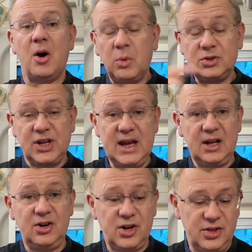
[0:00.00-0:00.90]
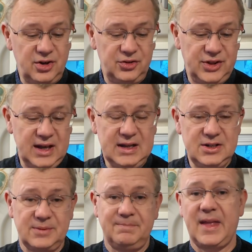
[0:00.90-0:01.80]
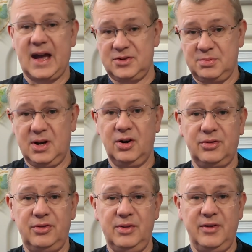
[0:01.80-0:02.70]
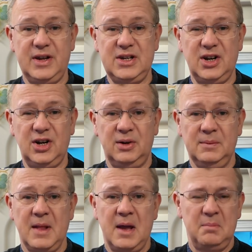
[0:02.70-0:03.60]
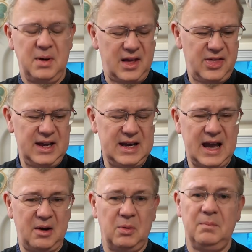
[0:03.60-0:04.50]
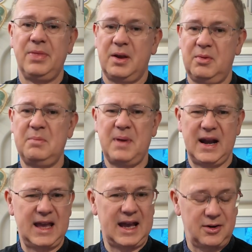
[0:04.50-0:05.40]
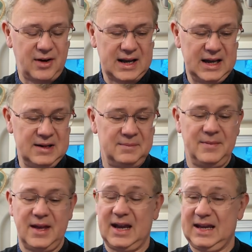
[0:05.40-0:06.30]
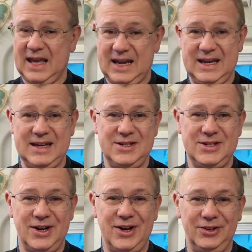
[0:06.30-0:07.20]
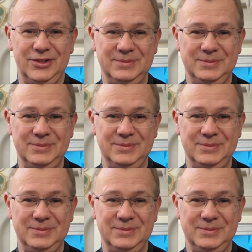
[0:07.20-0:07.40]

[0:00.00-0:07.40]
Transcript: We'll take a look at those things as we go through the video, but I think now we'd better get cracking and get it installed.